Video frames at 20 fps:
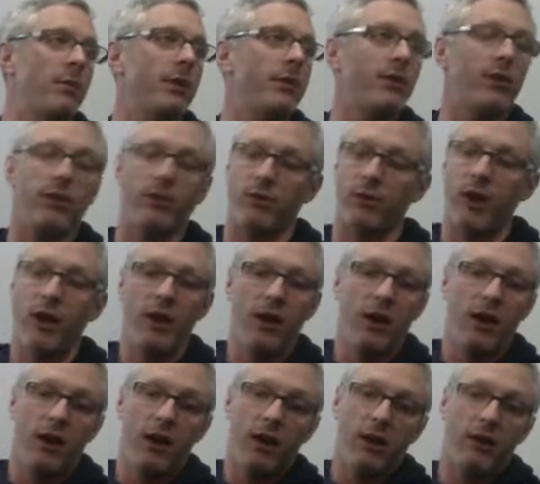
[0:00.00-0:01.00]
He just
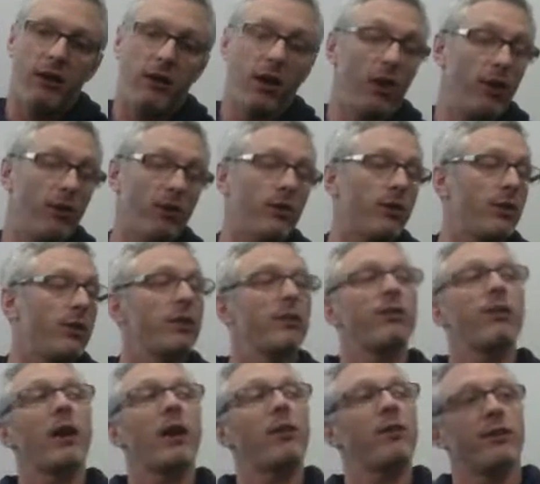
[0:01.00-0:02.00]
cards are in his
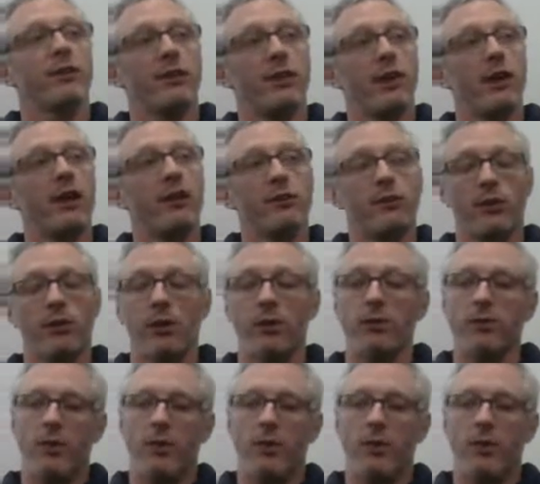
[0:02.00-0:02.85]
favor today. So